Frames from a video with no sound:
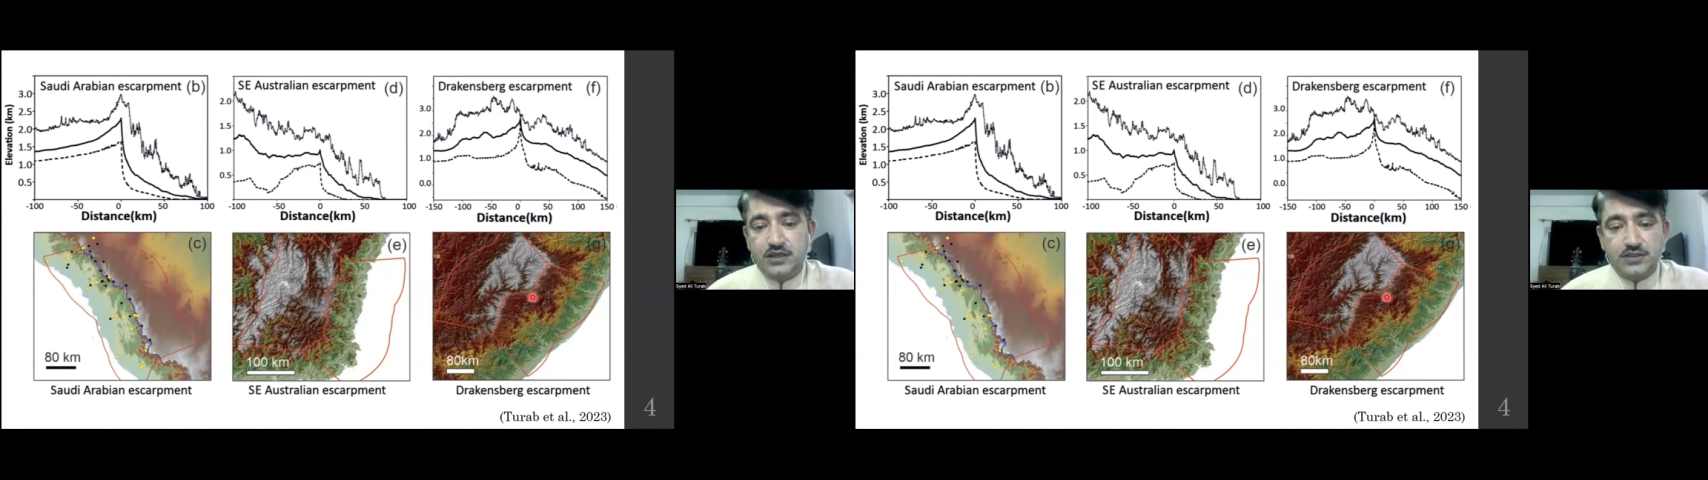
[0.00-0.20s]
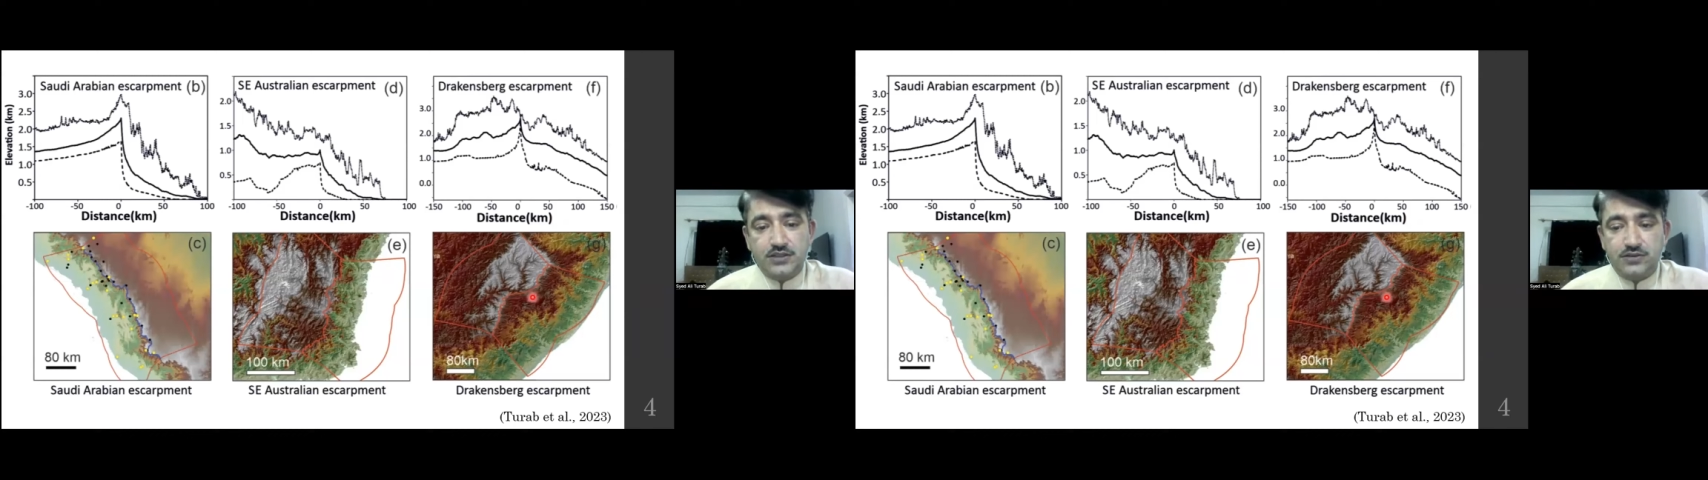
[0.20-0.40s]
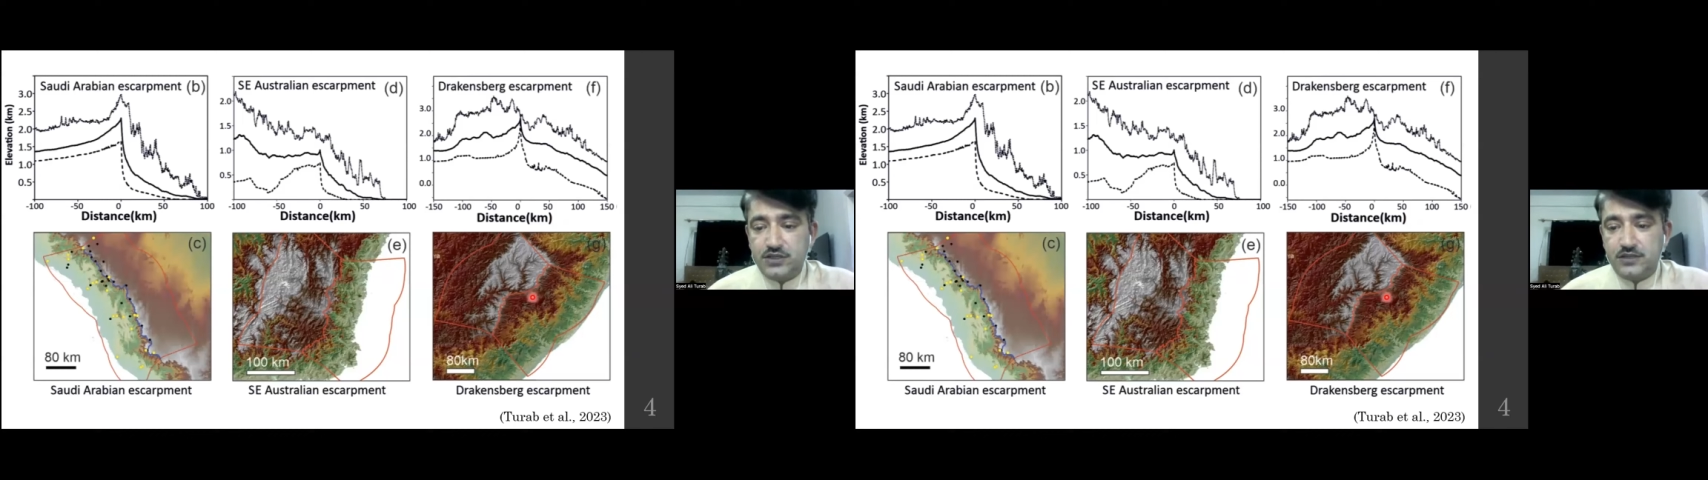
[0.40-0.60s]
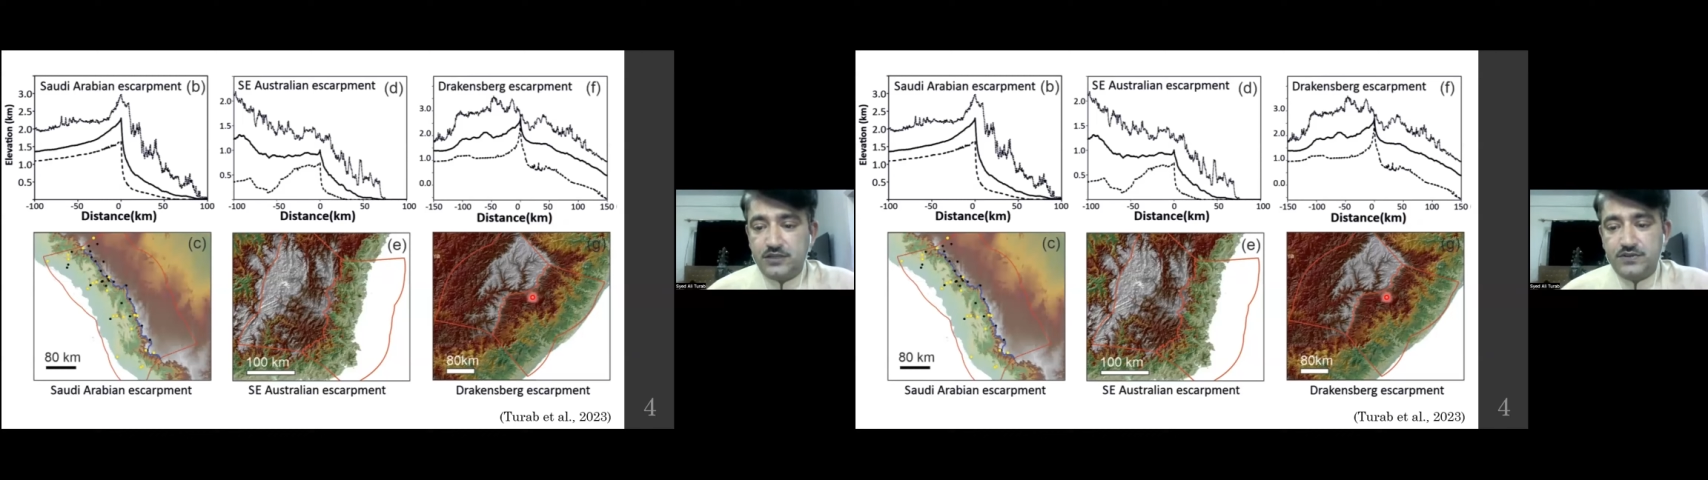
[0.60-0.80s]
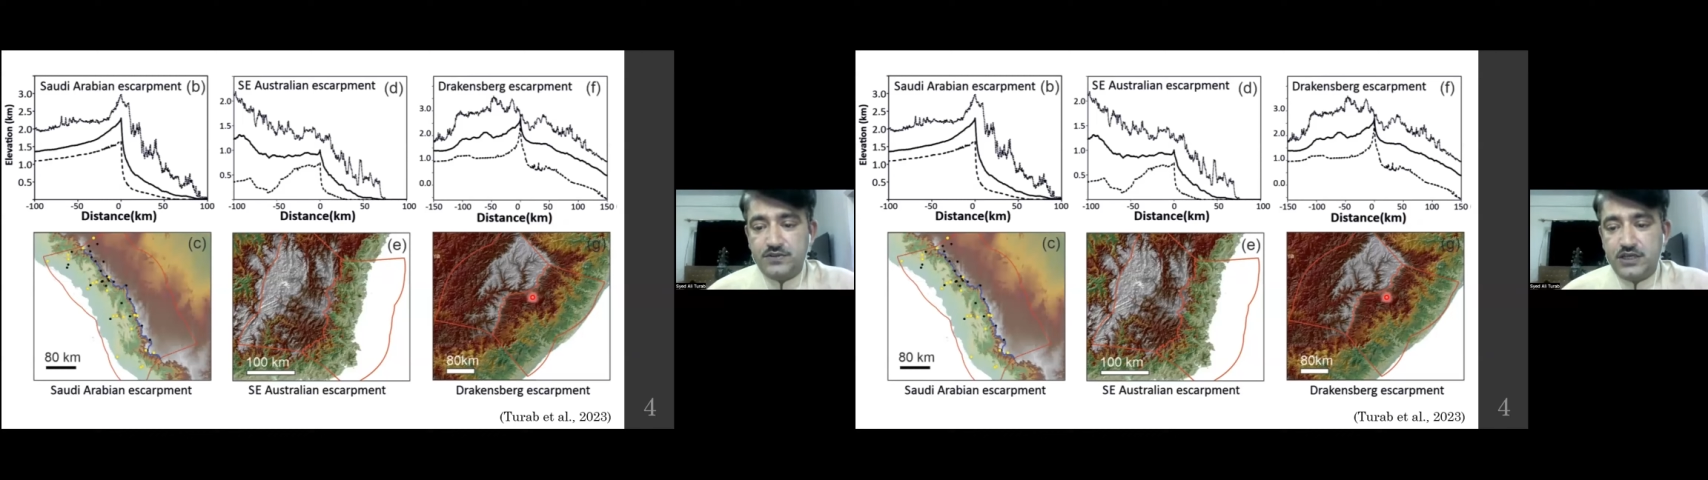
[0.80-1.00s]
Shuaib,
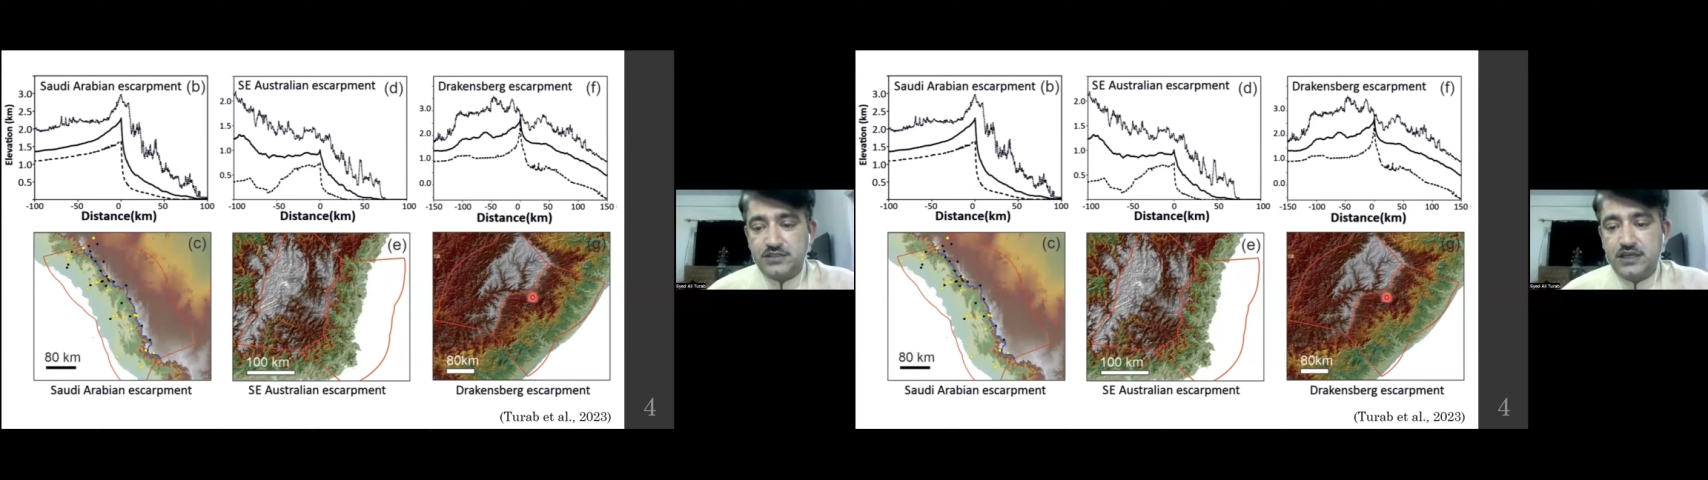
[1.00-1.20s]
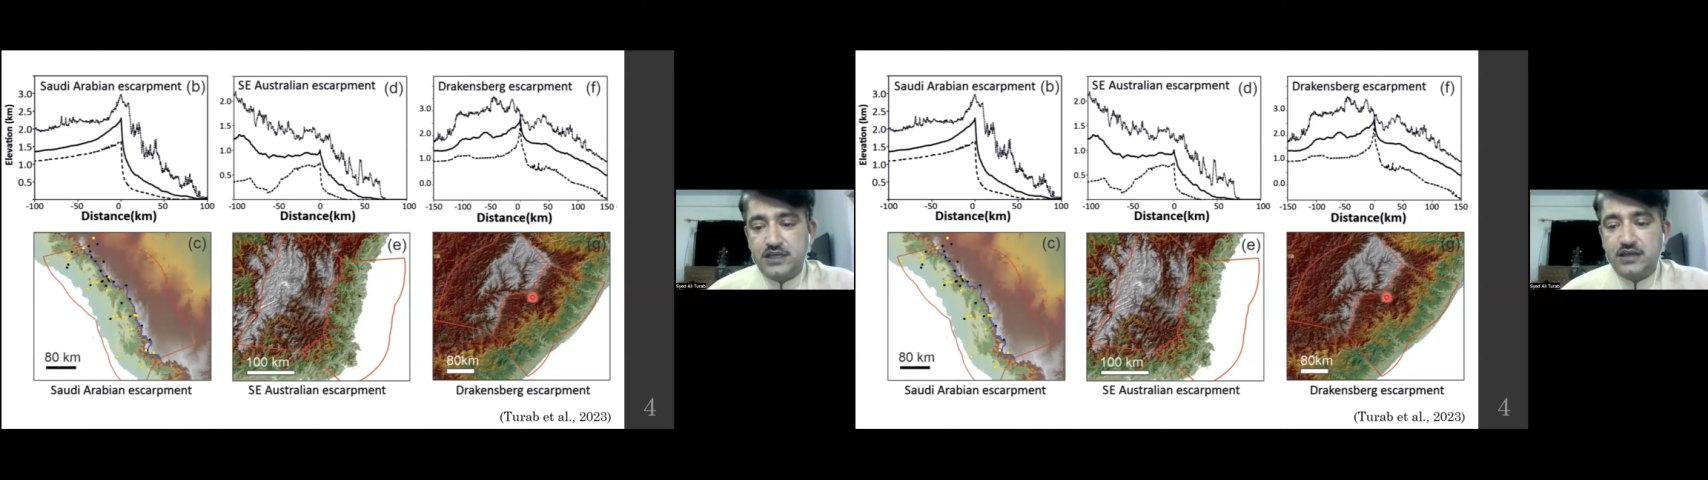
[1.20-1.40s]
which has the